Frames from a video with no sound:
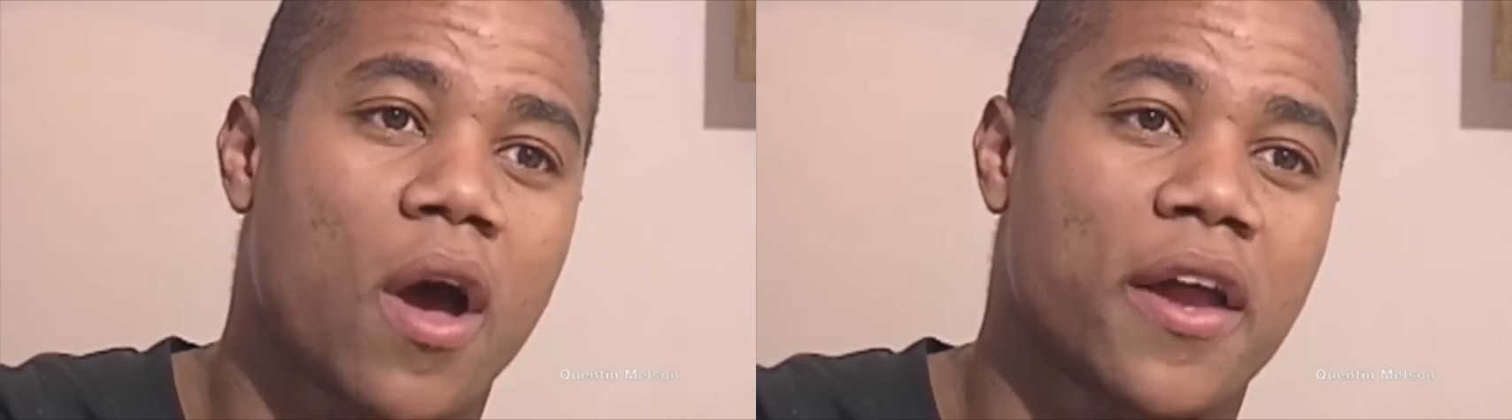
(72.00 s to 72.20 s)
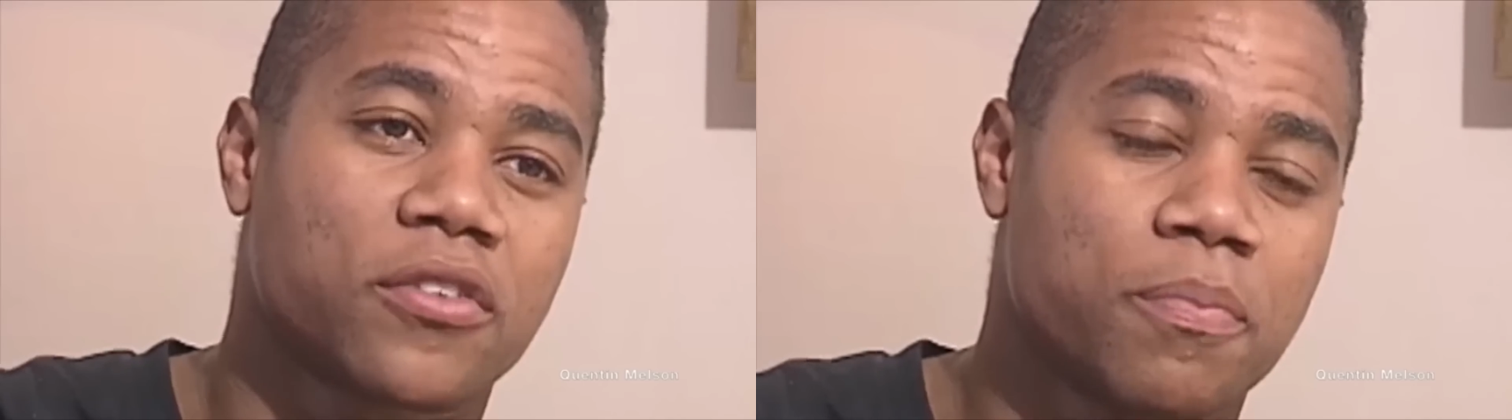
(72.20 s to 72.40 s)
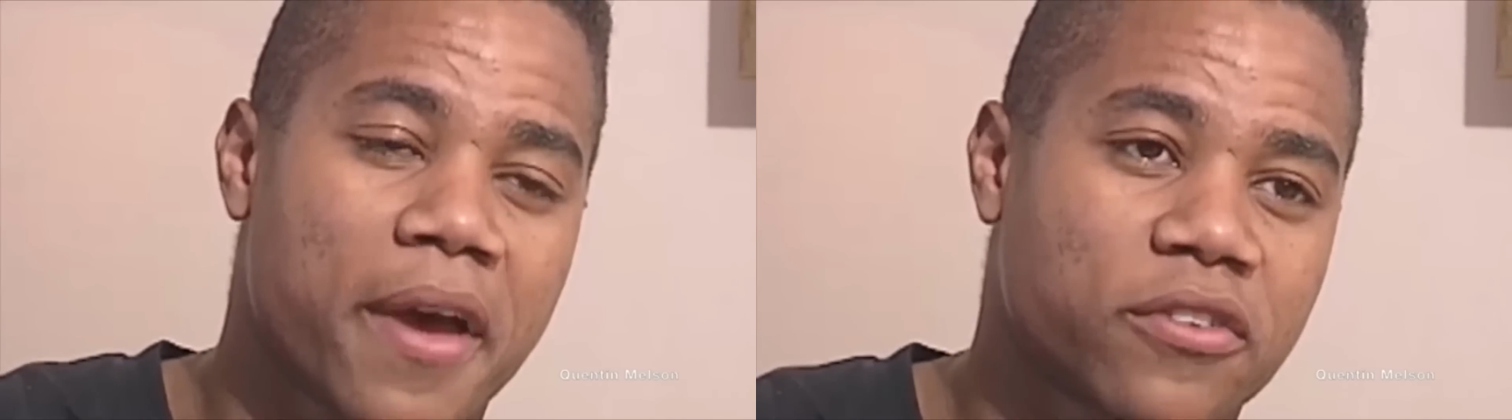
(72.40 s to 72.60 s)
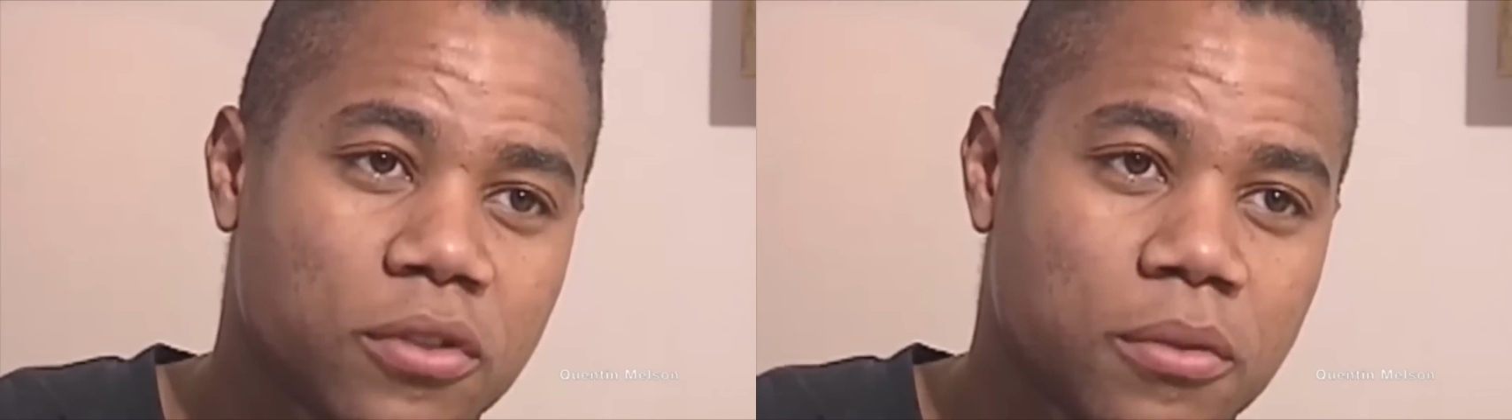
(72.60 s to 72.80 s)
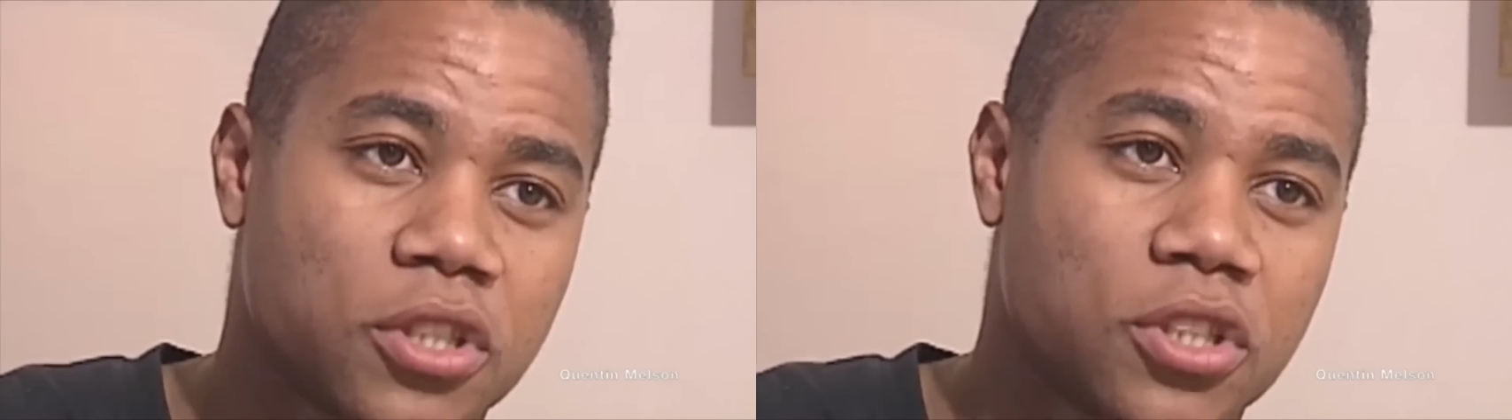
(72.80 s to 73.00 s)
Raised in
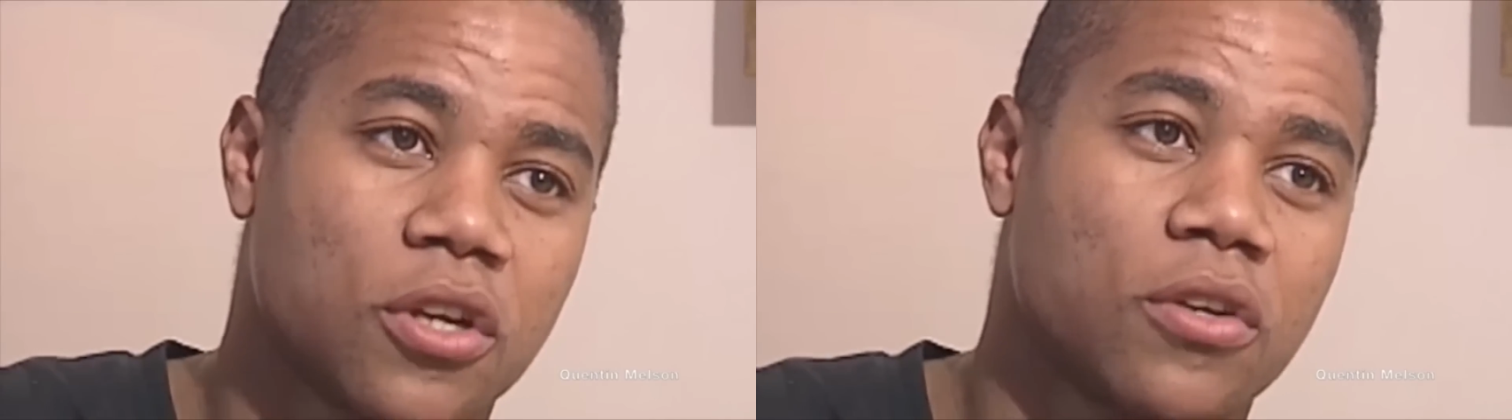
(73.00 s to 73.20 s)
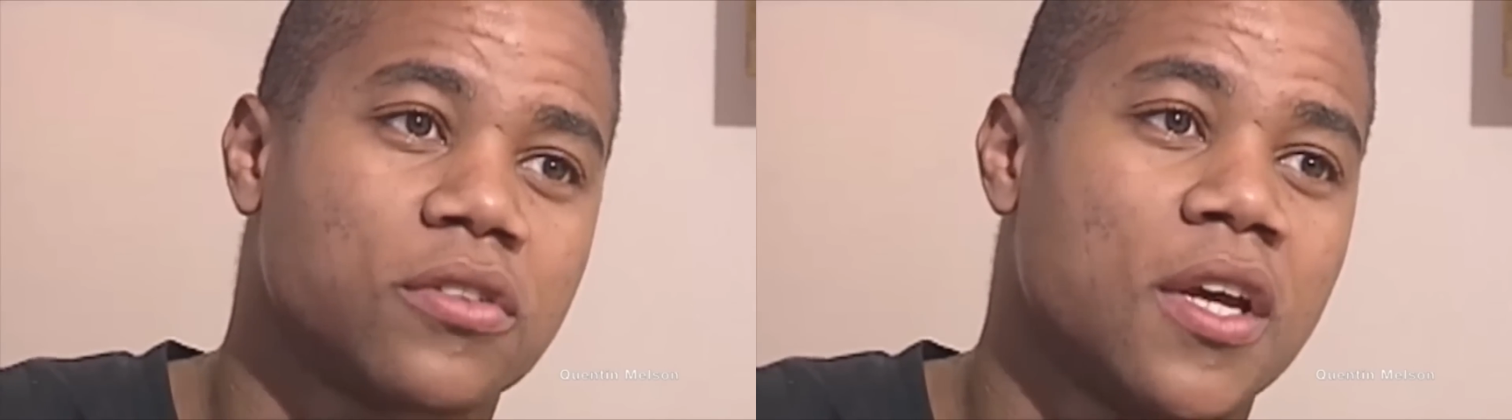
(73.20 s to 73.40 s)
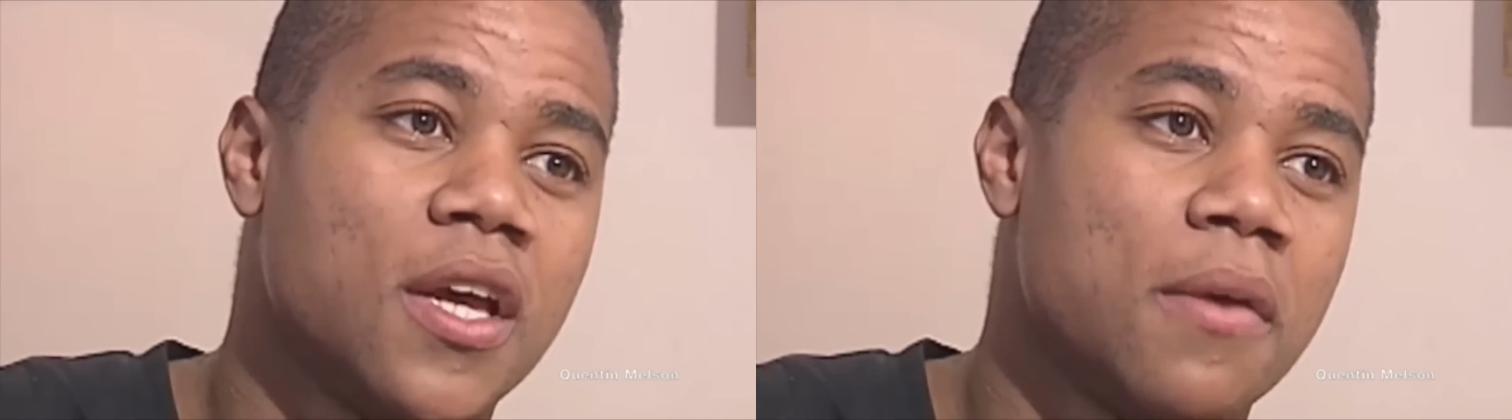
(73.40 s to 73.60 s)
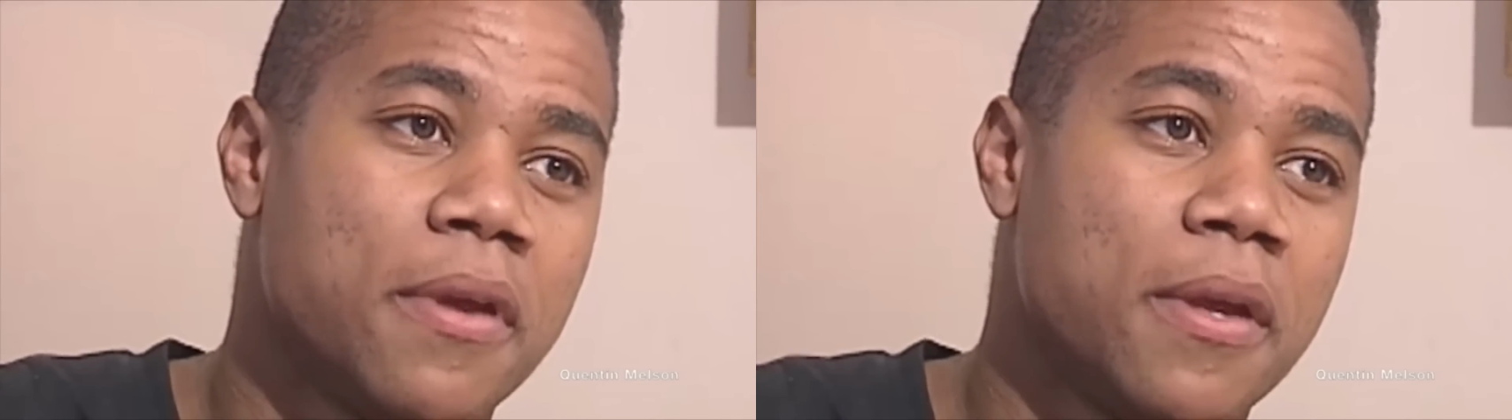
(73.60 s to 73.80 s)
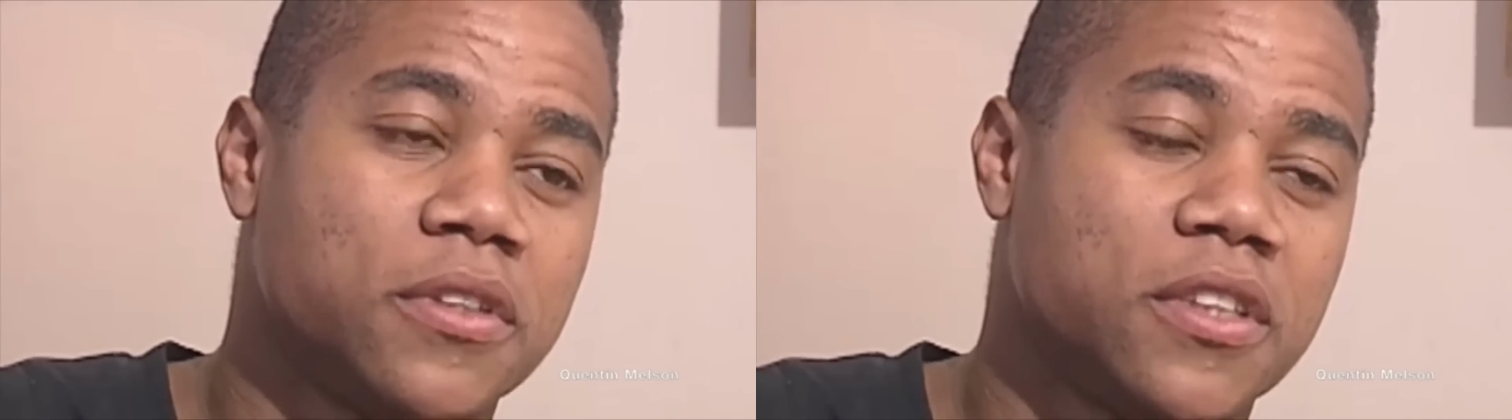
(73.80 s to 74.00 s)
a household
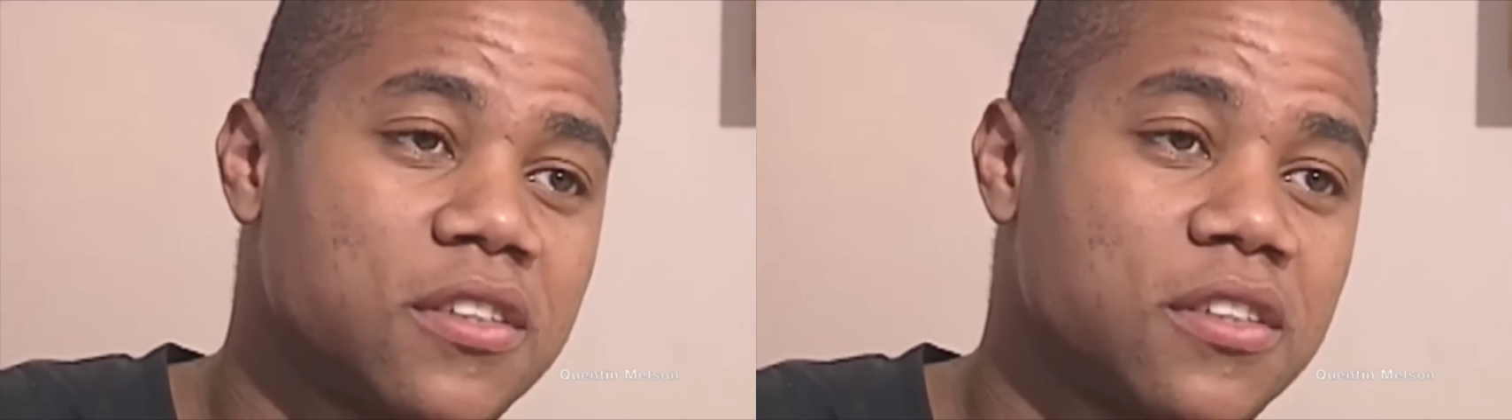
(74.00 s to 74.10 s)
steeped in